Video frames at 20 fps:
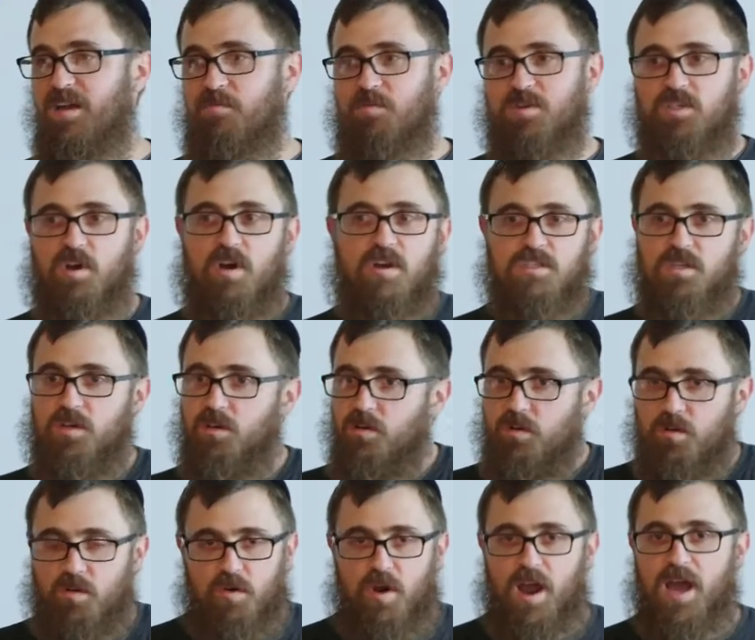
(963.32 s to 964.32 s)
which also
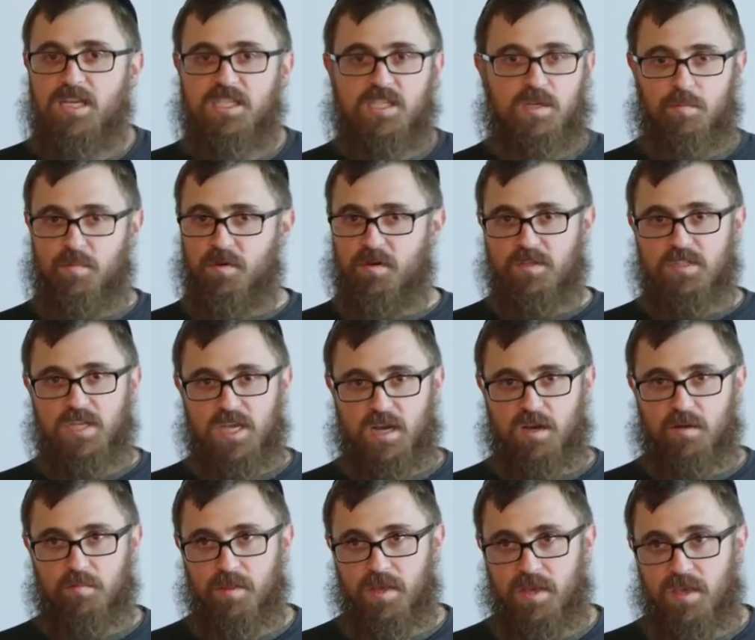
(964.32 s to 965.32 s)
crashed and burned
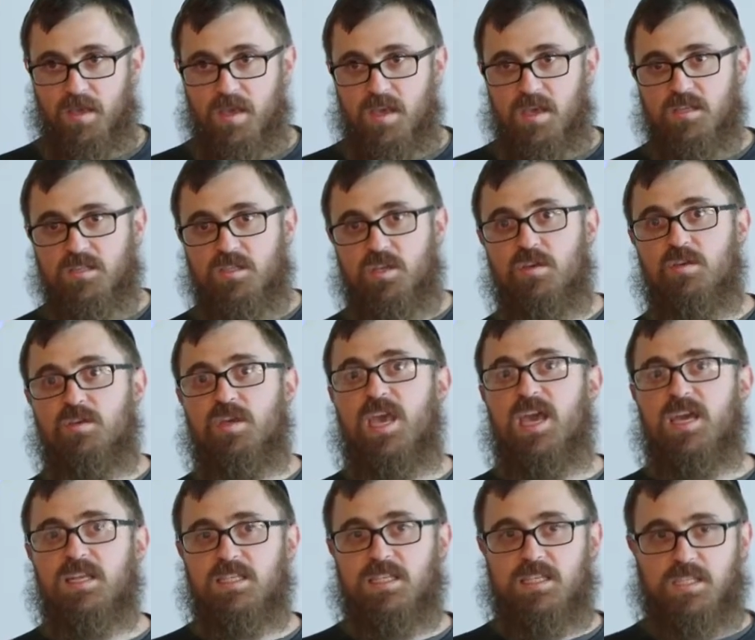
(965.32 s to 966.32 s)
terribly. So you
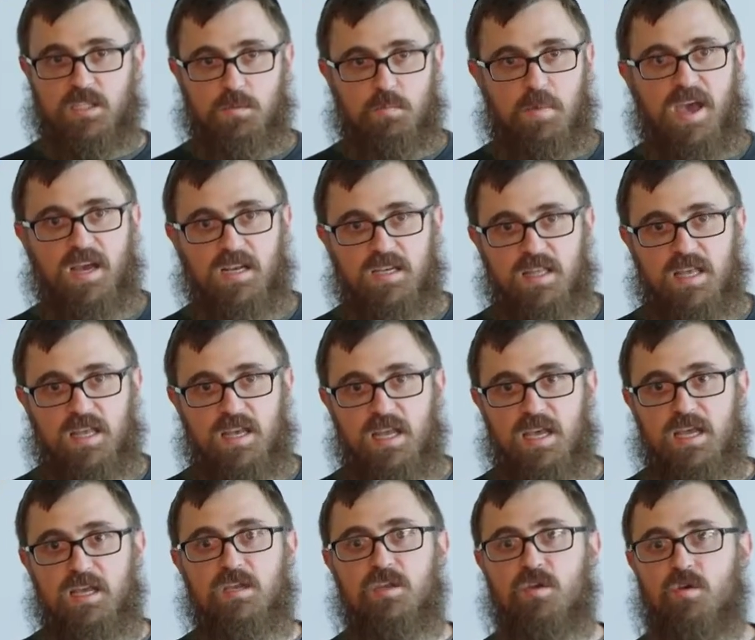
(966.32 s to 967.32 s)
can't expect that
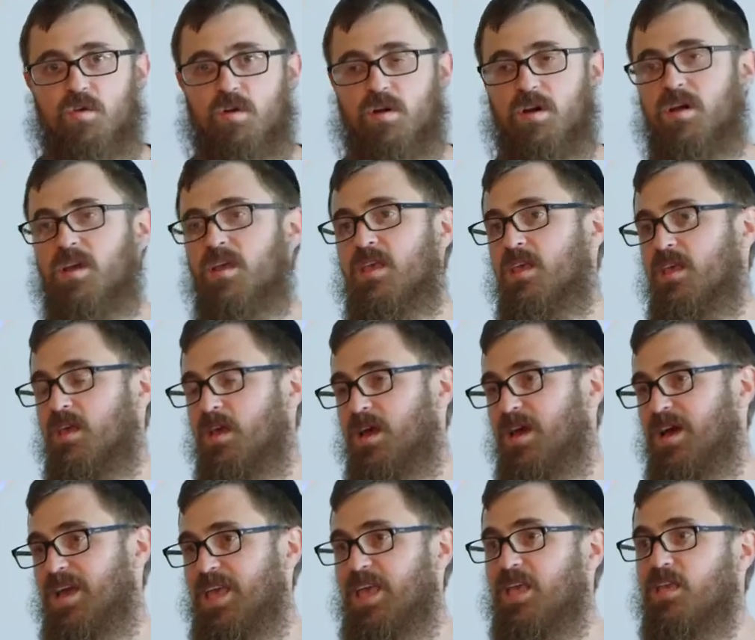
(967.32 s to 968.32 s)
in your
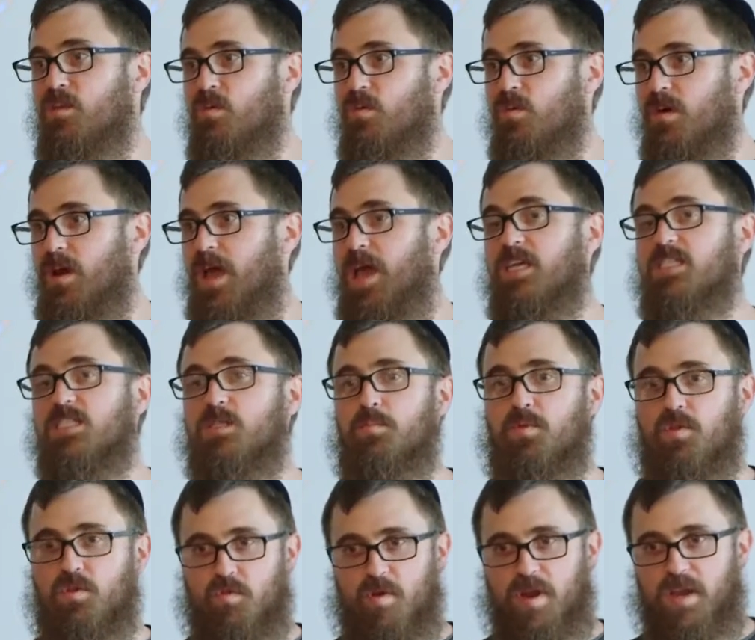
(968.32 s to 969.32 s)

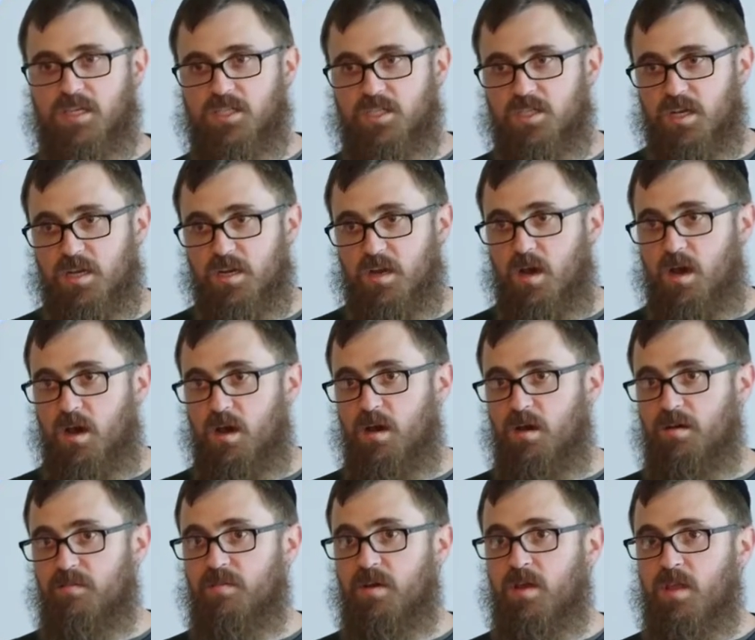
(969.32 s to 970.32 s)
exploration
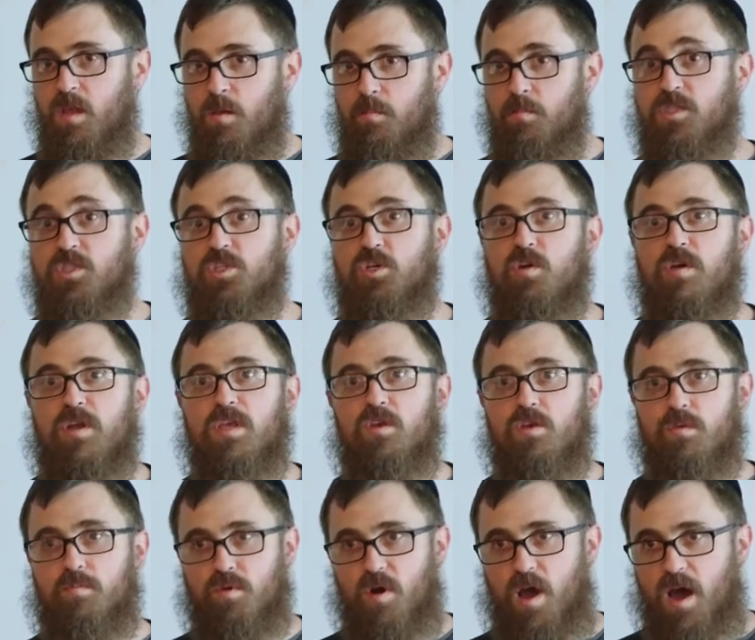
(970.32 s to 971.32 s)
of maturing
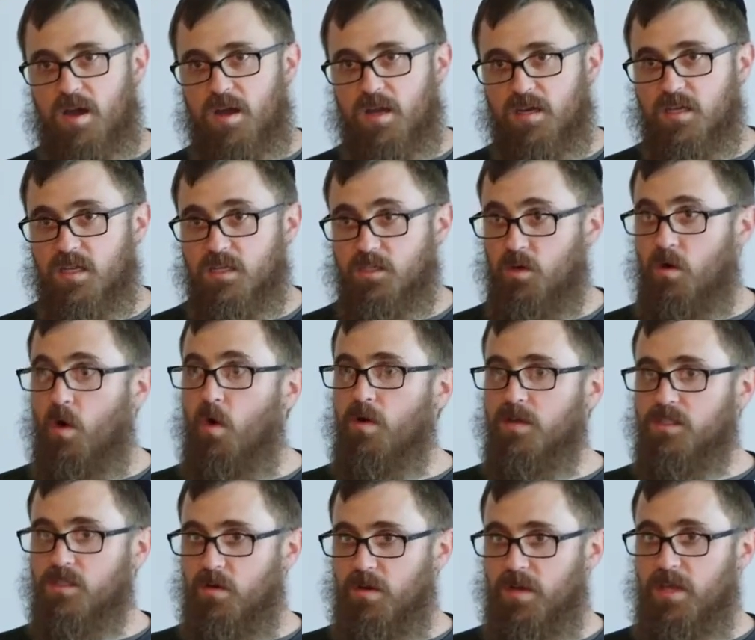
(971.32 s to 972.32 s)
your product that you're
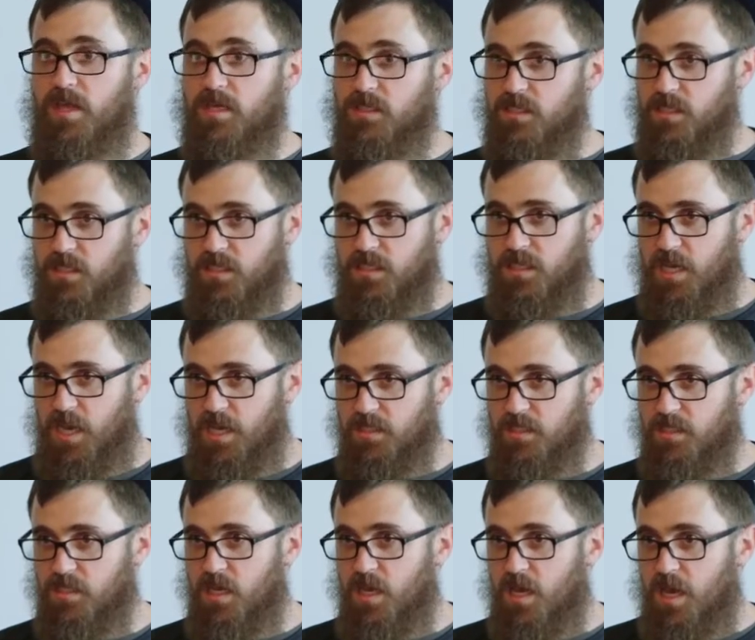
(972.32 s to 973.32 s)
always going to hit
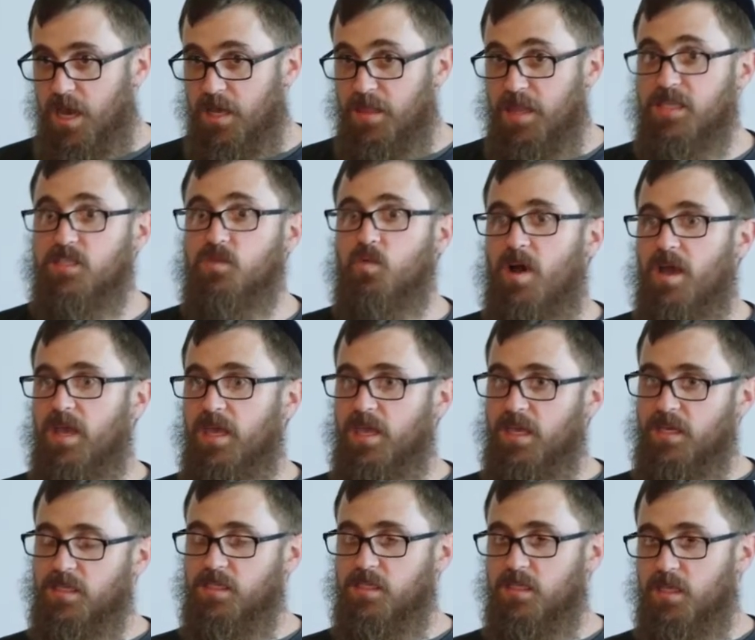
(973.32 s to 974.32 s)
success. And that's why
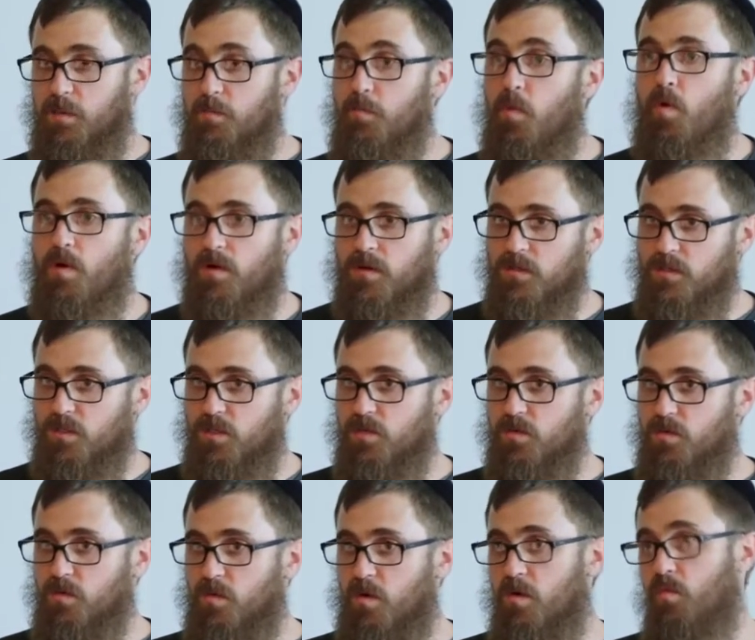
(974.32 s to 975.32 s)
it's important
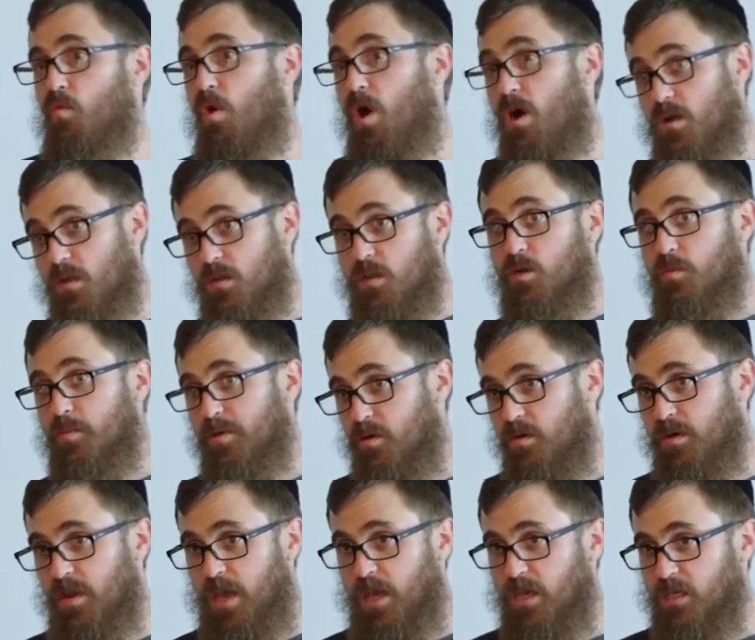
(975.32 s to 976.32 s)
to walk a little bit
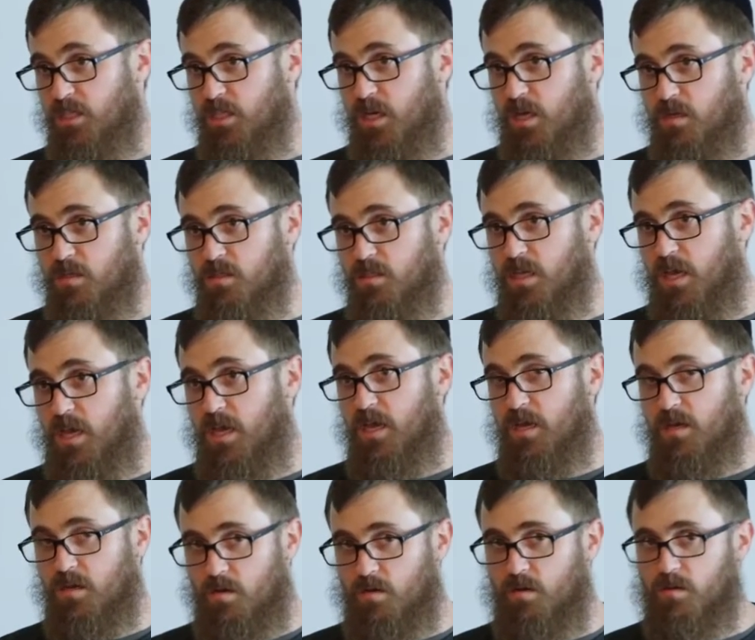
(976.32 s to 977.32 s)
on eggshells
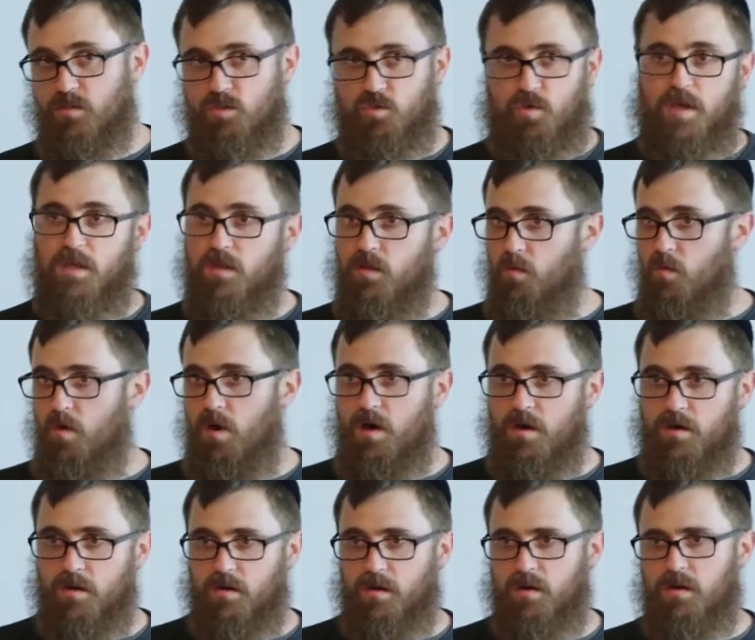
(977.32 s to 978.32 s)
or tread the
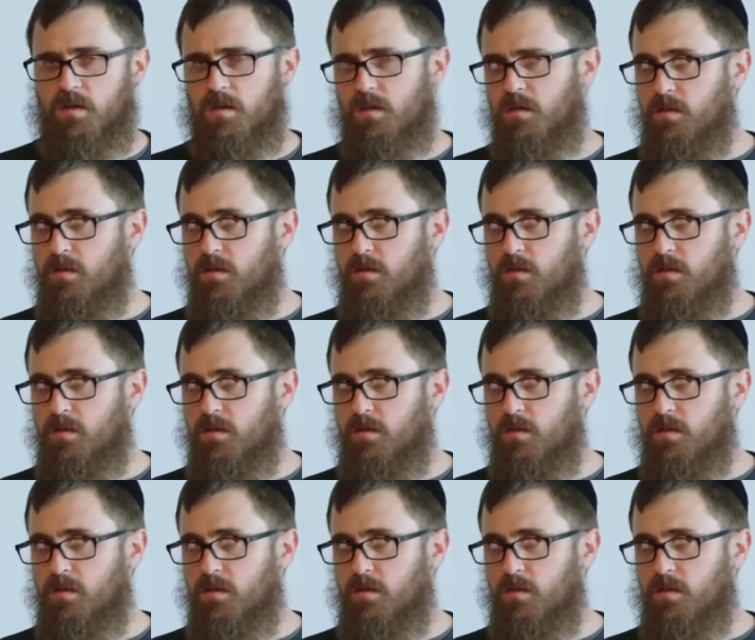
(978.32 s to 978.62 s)
water,